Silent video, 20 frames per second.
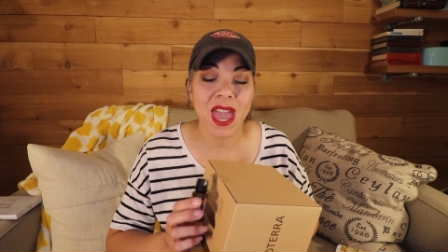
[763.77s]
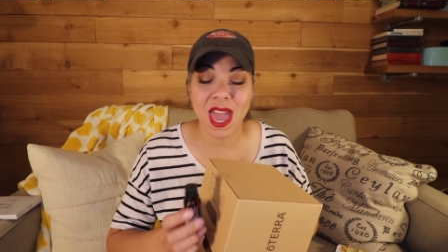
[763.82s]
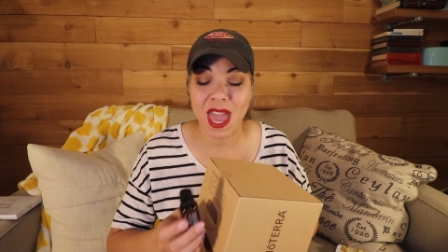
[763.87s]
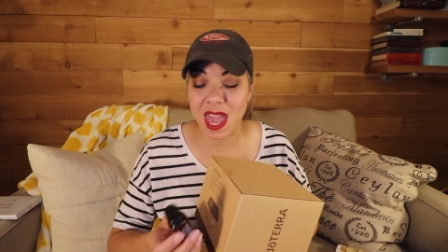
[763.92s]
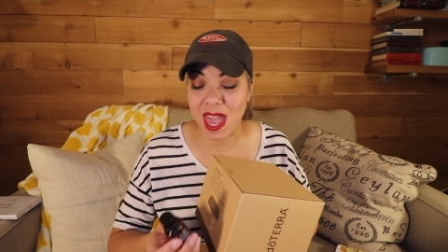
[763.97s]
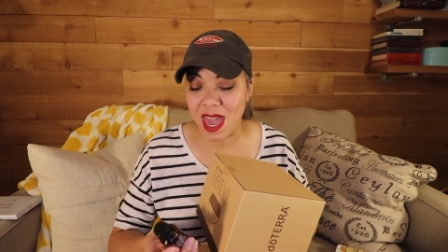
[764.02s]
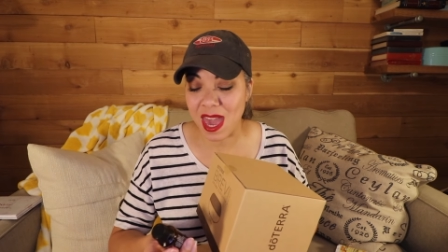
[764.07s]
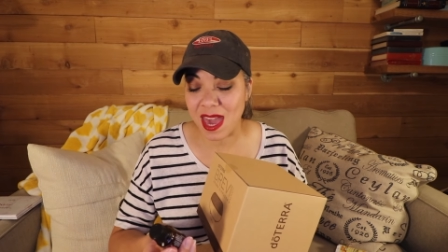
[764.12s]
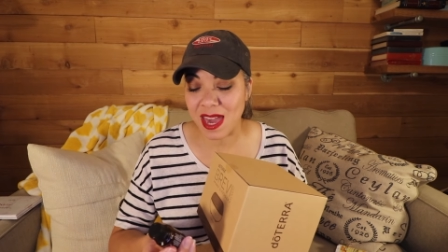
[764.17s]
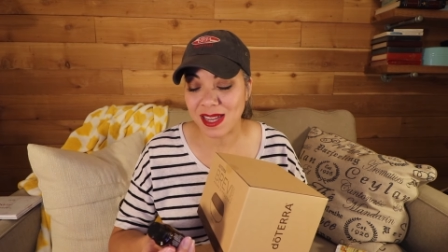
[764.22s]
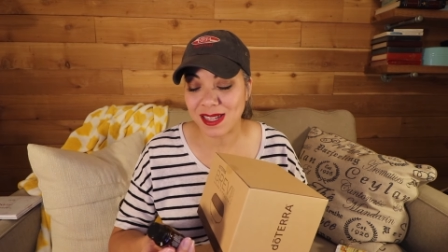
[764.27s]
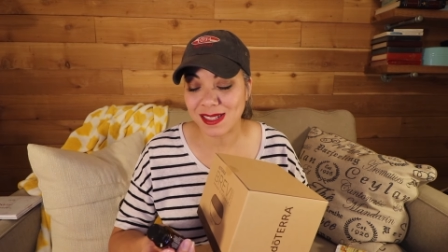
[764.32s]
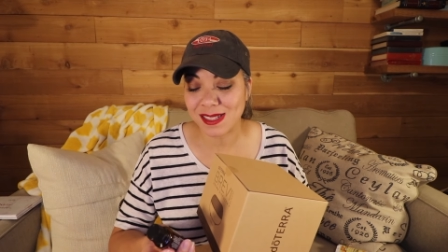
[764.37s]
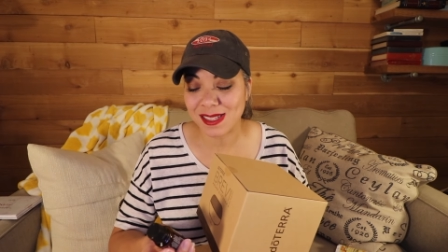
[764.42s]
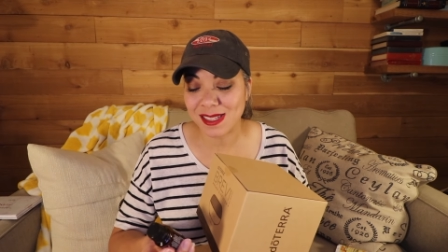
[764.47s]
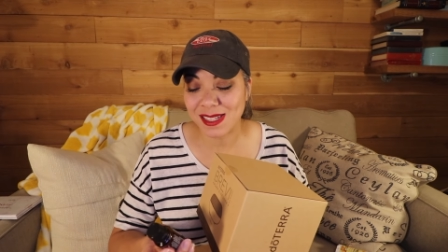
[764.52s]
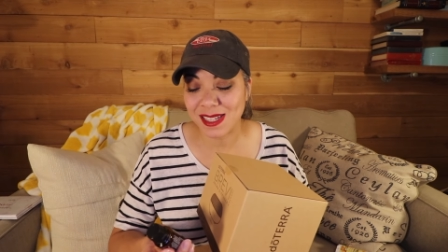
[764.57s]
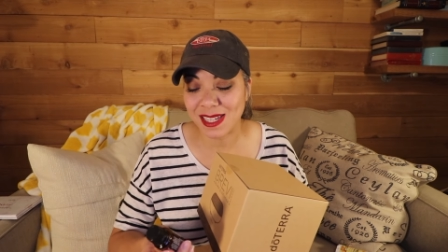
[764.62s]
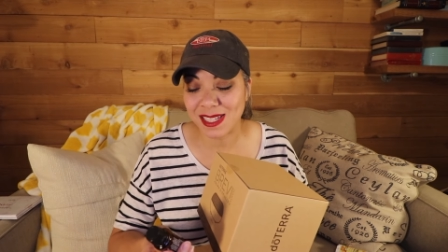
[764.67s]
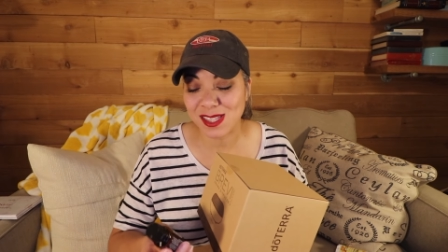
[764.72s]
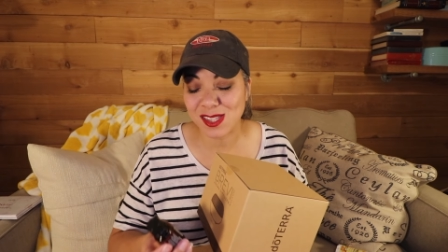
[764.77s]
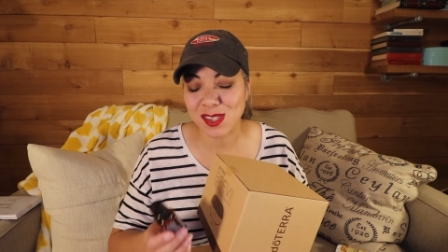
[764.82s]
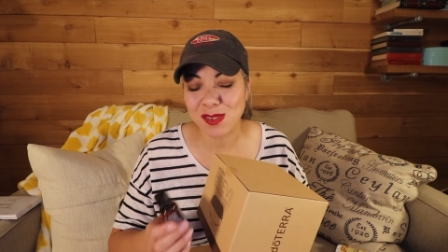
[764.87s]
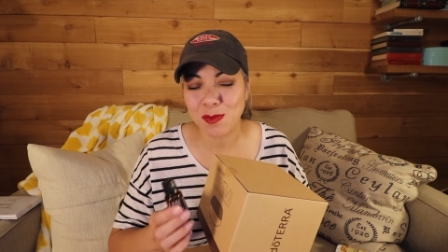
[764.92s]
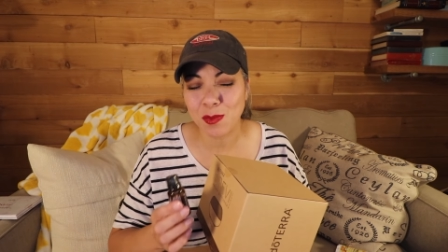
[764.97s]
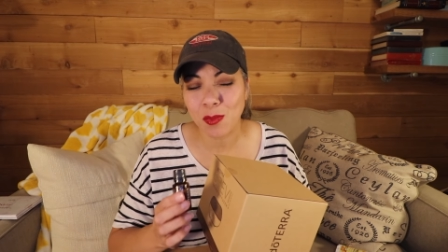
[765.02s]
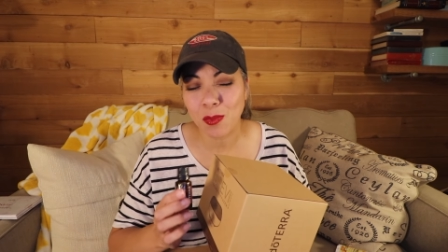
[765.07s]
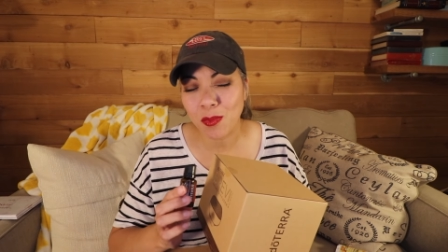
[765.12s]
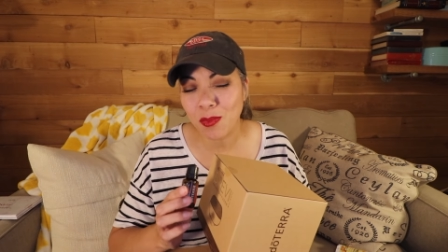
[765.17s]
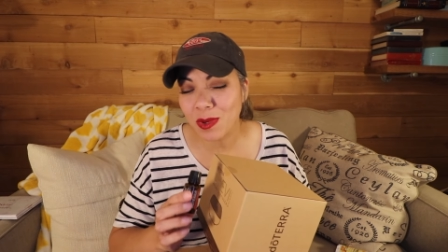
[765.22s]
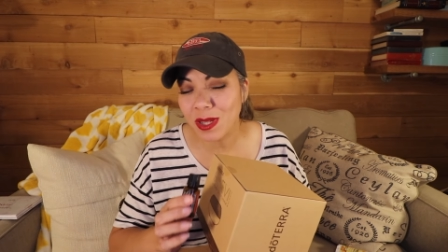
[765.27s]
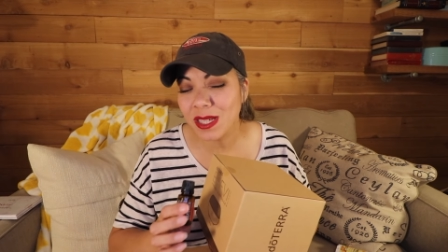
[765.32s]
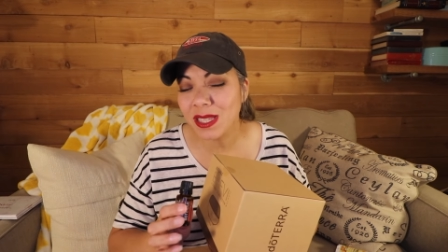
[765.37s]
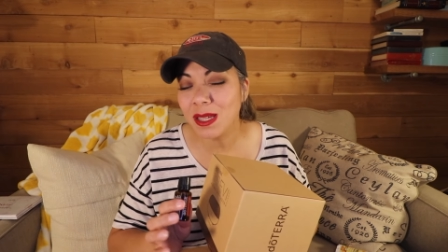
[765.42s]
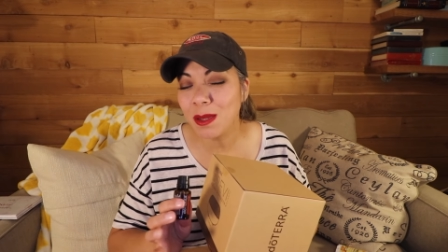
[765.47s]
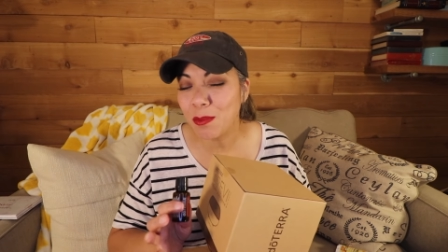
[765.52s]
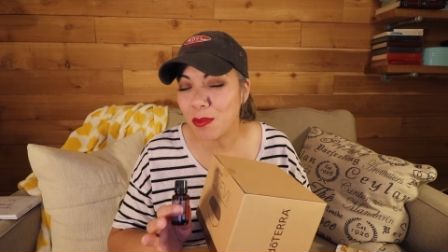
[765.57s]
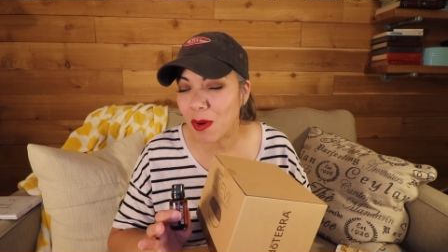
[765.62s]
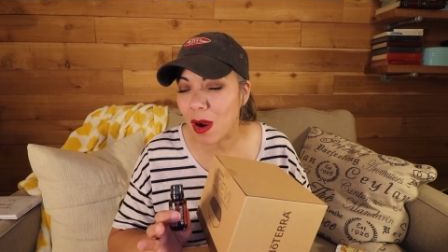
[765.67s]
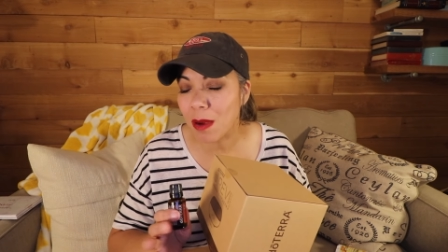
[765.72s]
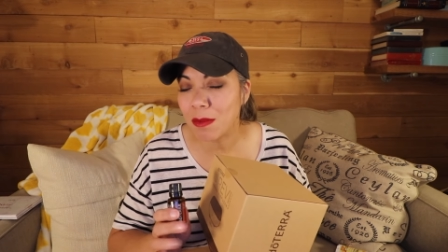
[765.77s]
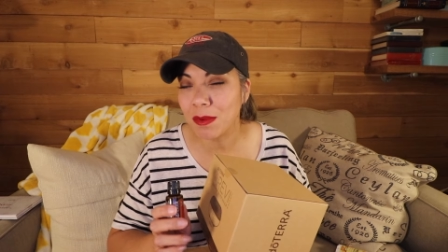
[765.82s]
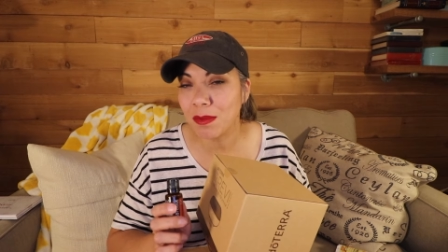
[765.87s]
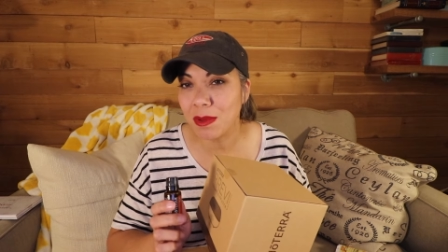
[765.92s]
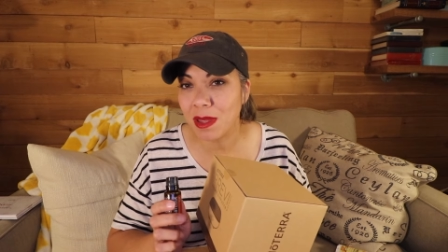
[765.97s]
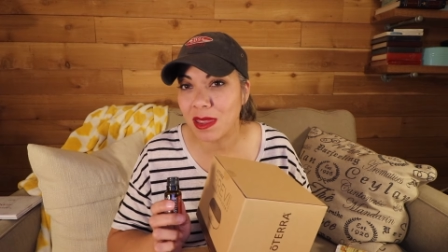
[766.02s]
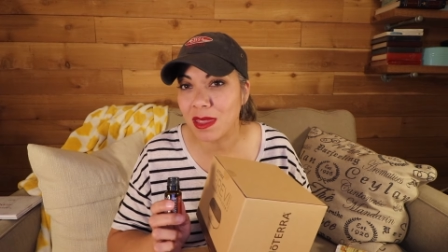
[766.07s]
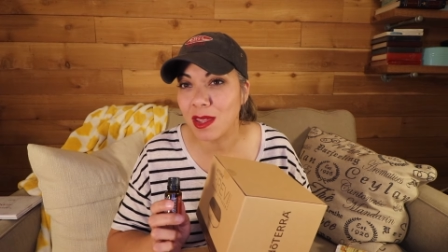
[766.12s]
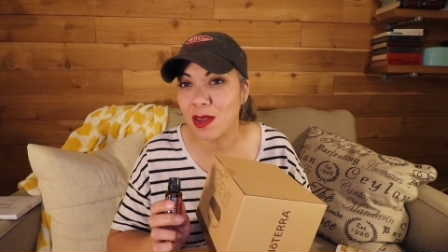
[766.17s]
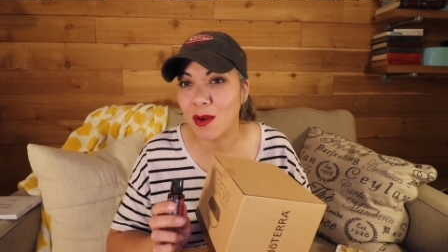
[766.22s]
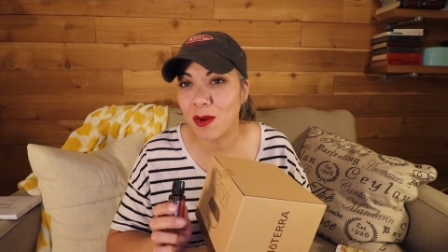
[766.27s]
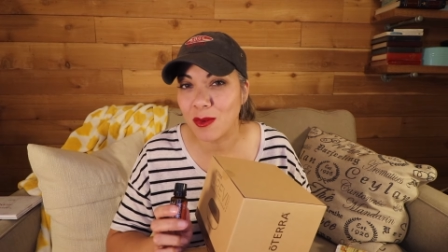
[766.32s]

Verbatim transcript: and it's really probably the